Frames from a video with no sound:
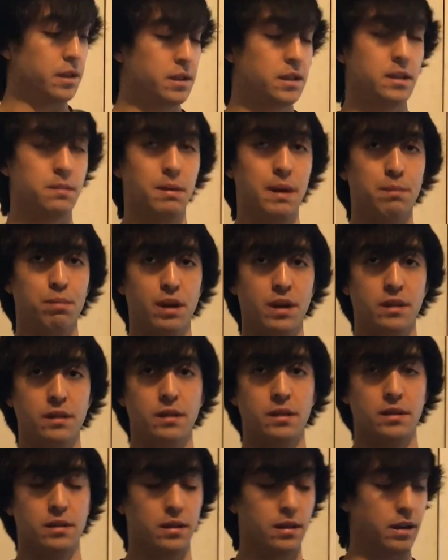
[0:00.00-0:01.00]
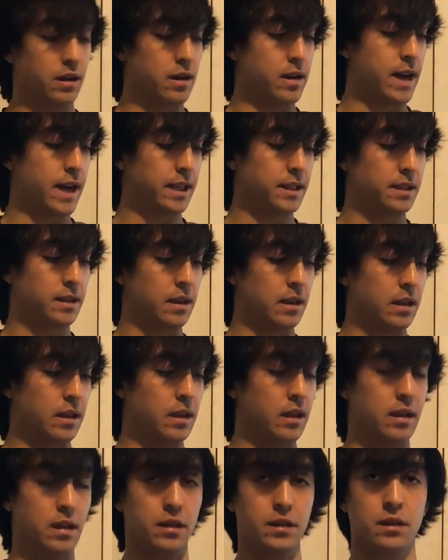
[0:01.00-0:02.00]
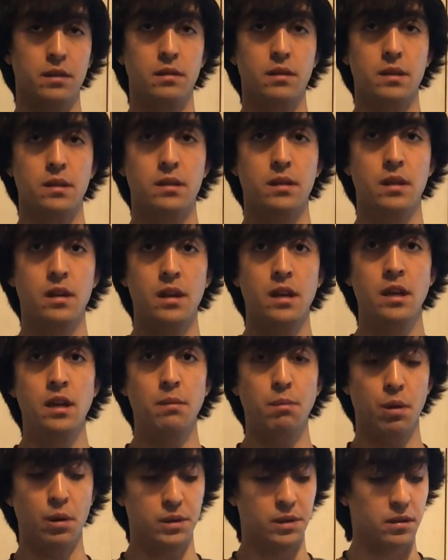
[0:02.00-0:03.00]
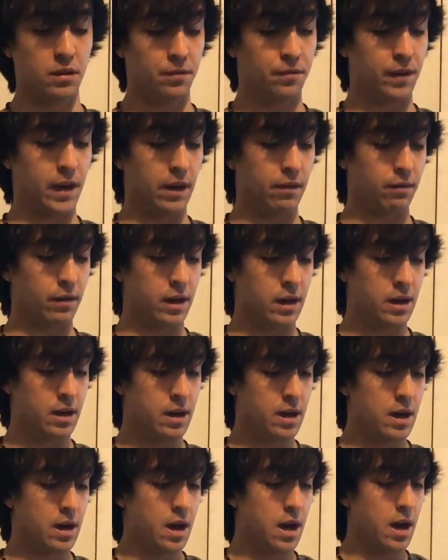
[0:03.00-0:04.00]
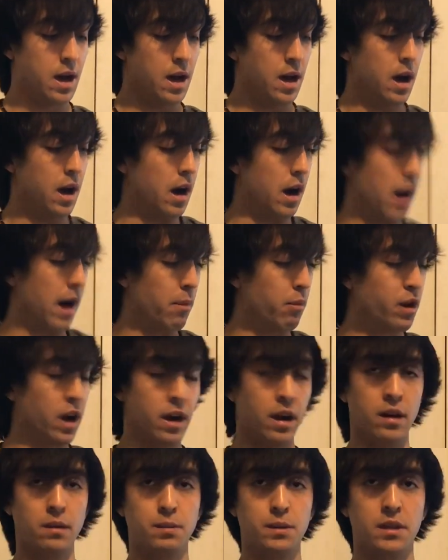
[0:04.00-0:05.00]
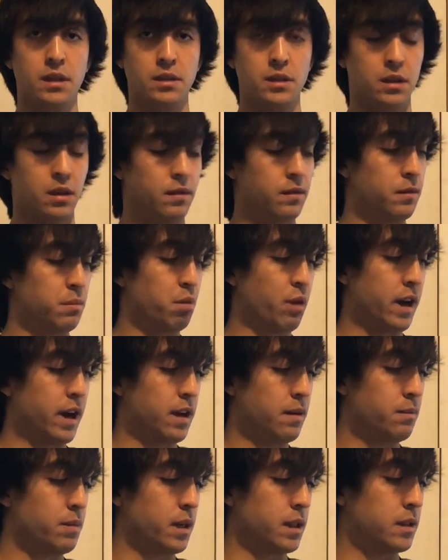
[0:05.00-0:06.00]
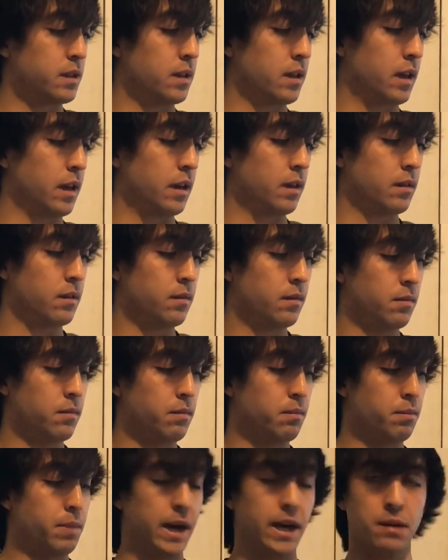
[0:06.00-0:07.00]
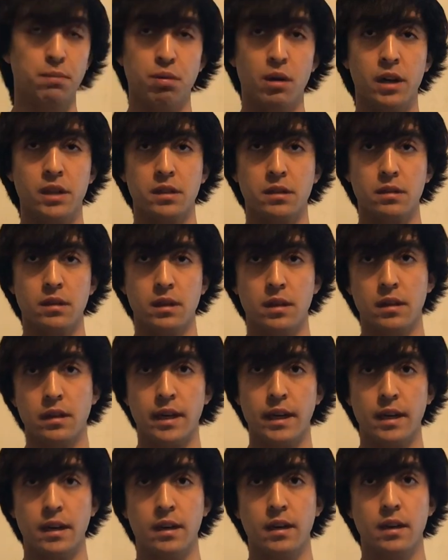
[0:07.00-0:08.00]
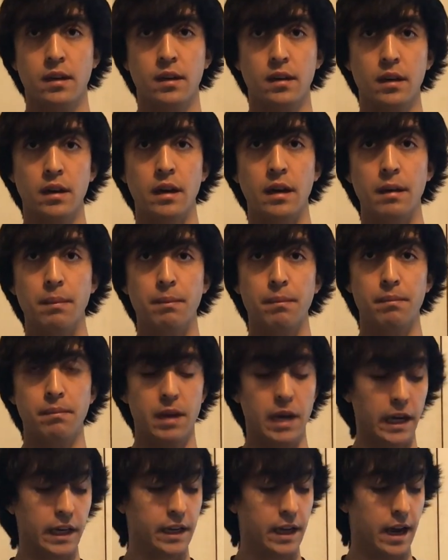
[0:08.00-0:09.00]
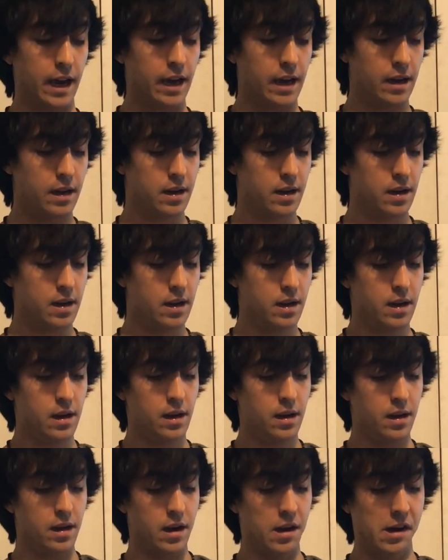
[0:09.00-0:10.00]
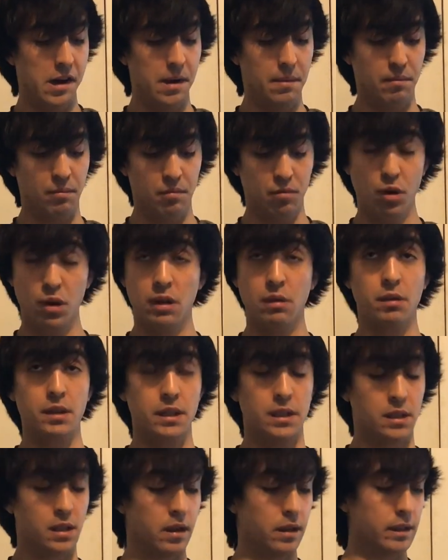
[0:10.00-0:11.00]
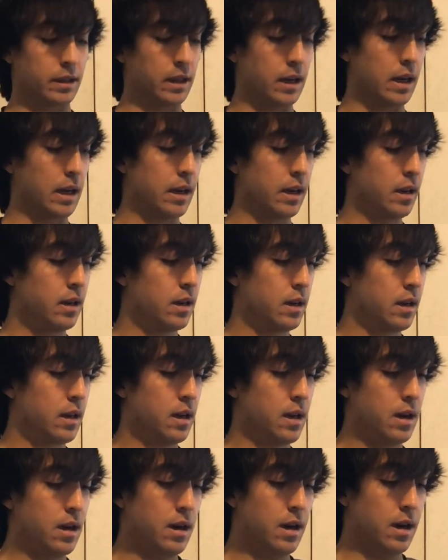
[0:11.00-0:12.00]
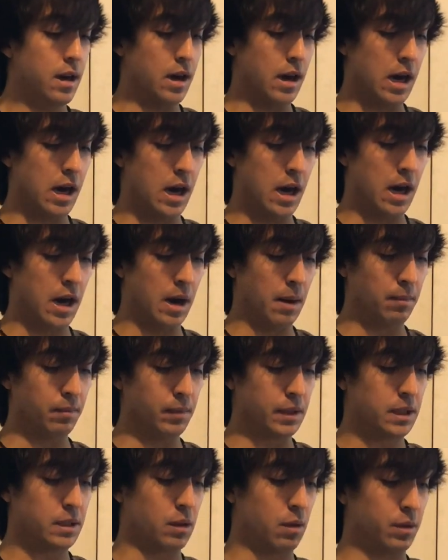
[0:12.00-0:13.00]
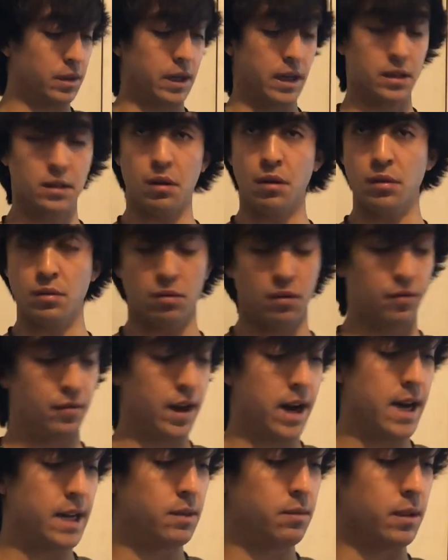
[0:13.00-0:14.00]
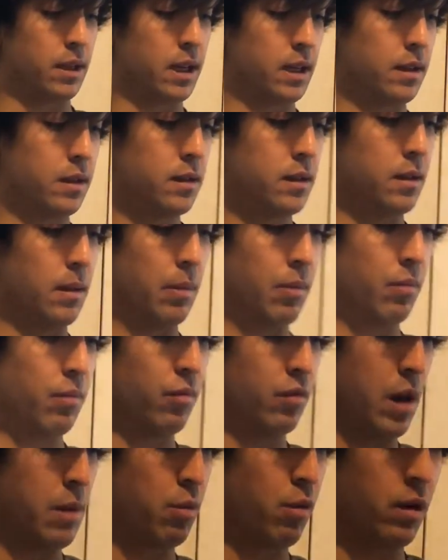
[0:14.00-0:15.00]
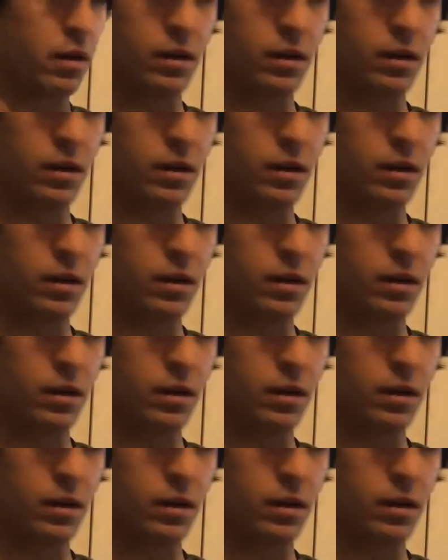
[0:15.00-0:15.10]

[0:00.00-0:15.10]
this is my brother's next gun and also his personal favorite. We're not 100% sure of the brand, but it's a beta project lookalike AK. Really, really solid gun. Let's start with the externals real fast. We got some rubber